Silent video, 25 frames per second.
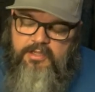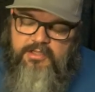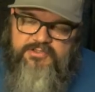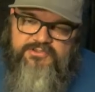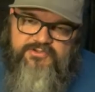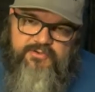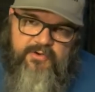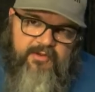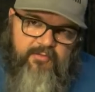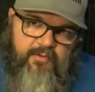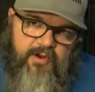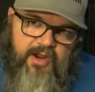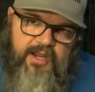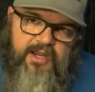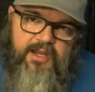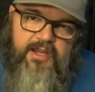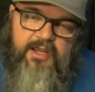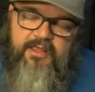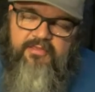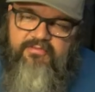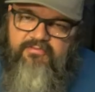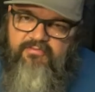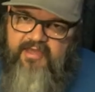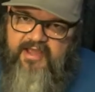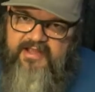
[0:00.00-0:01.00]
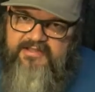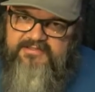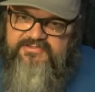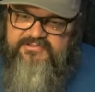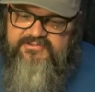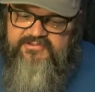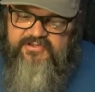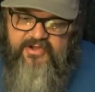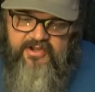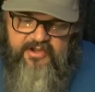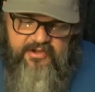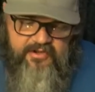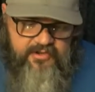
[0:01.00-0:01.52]
So anyway, that's
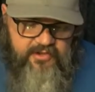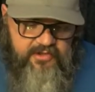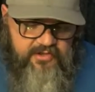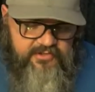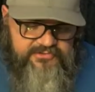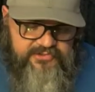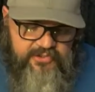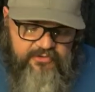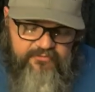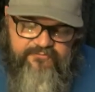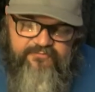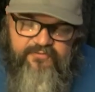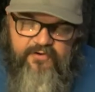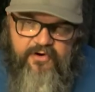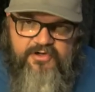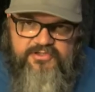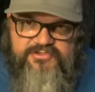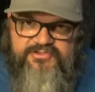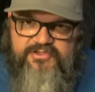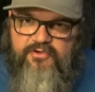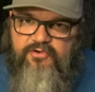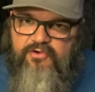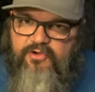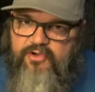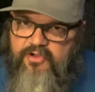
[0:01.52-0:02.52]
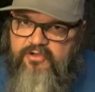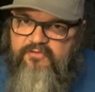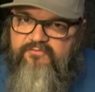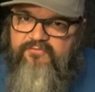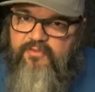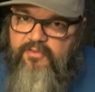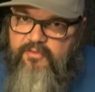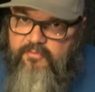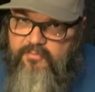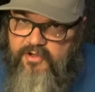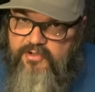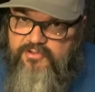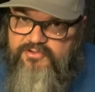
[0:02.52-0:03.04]
so far so good for
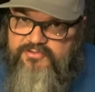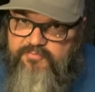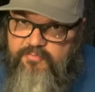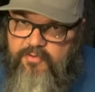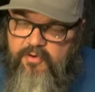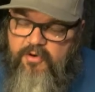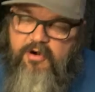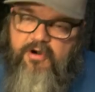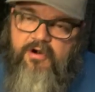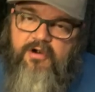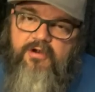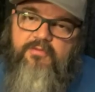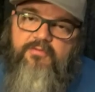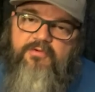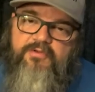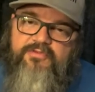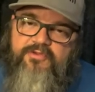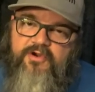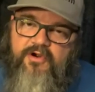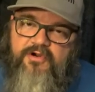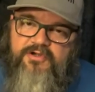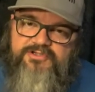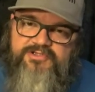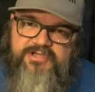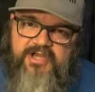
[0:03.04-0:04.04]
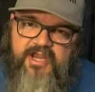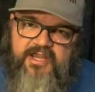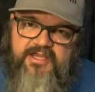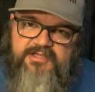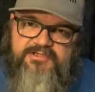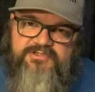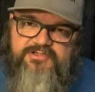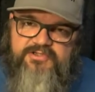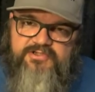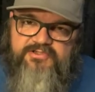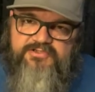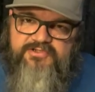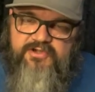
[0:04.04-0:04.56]
the most part with our
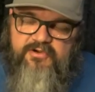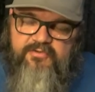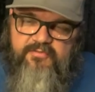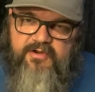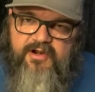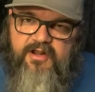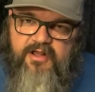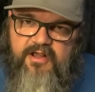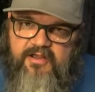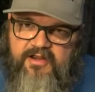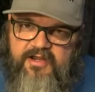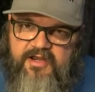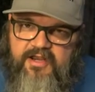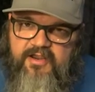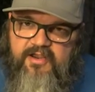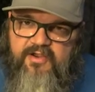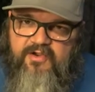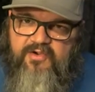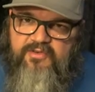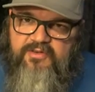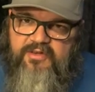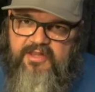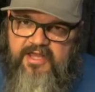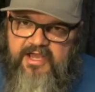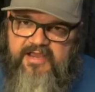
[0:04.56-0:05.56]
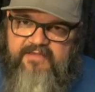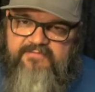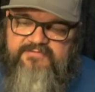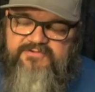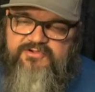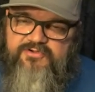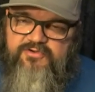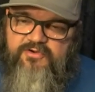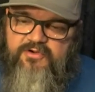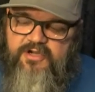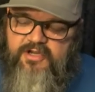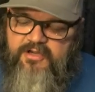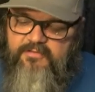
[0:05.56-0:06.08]
change to Sermon Audio live
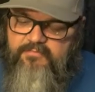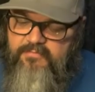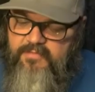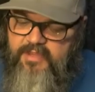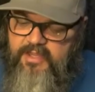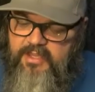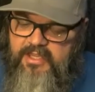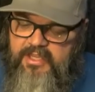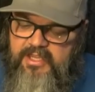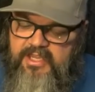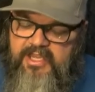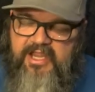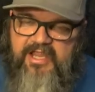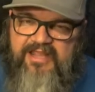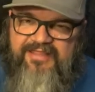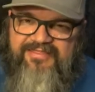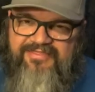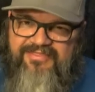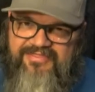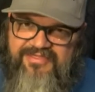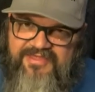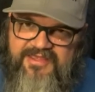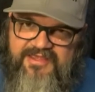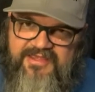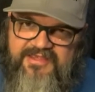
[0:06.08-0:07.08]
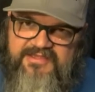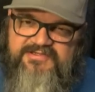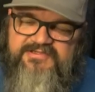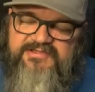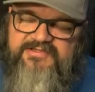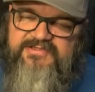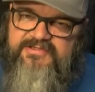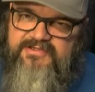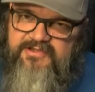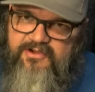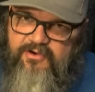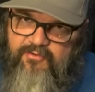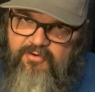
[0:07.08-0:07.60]
stream. And
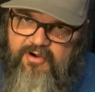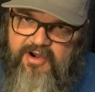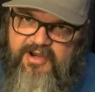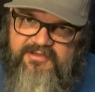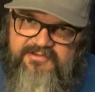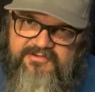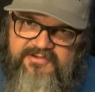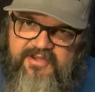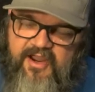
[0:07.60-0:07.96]
this, great